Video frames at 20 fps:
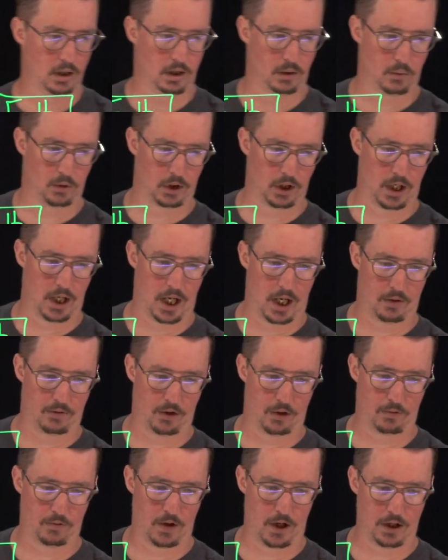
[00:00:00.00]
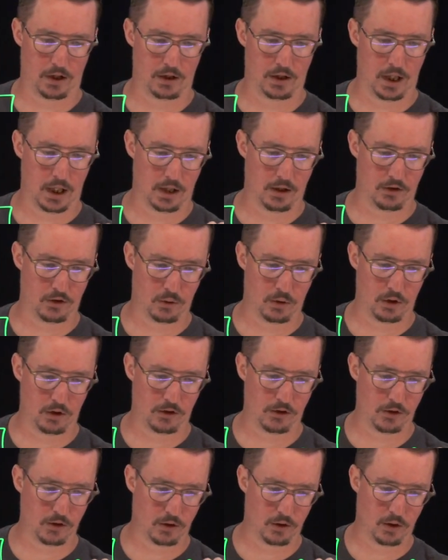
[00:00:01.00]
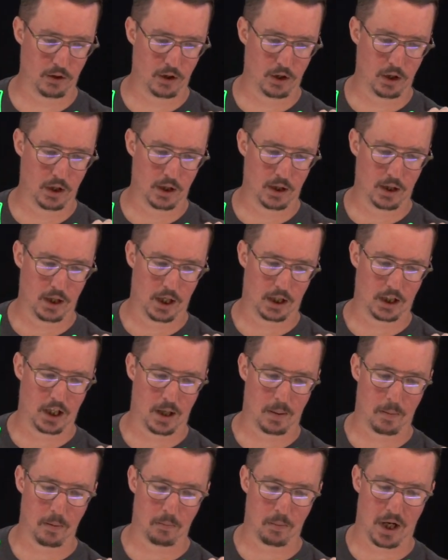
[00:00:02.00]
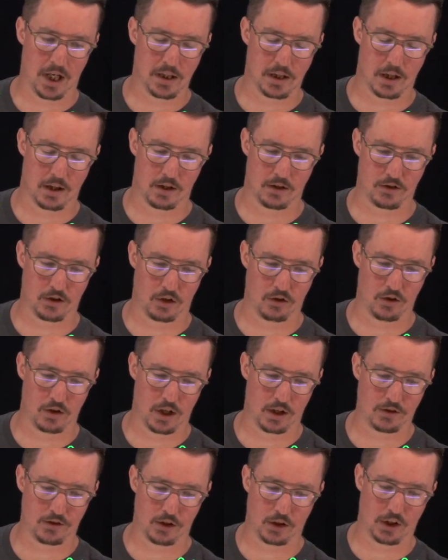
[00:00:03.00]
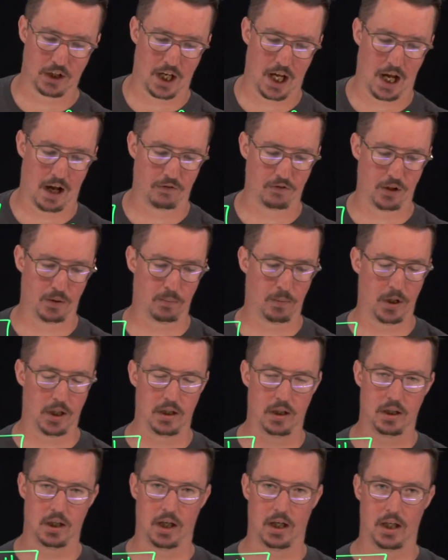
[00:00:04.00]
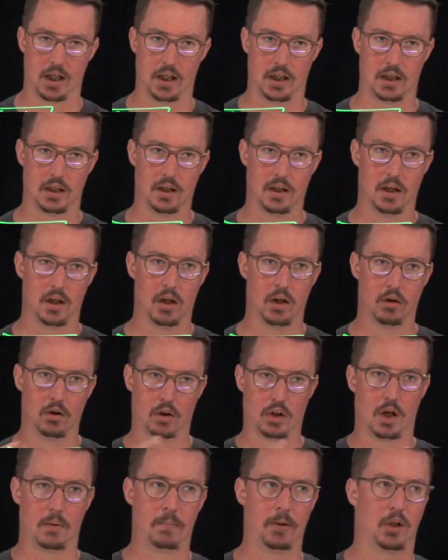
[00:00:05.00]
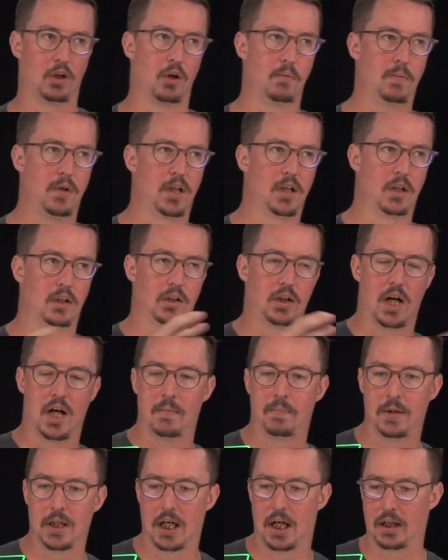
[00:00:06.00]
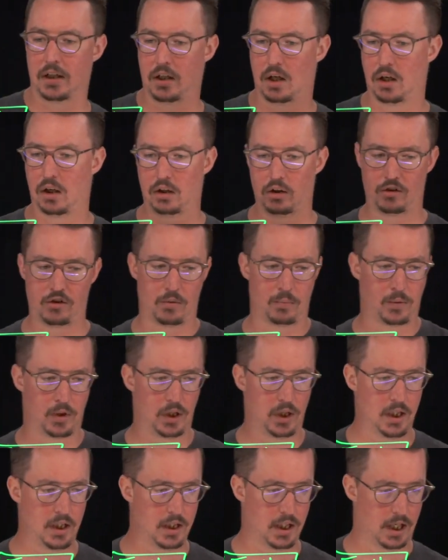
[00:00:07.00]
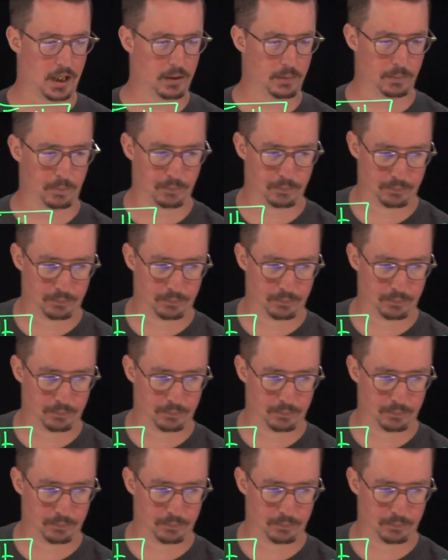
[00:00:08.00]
We're going to have our final data source. And keep in mind that this doesn't necessarily have to be a lookup. It could be another API call or something like that.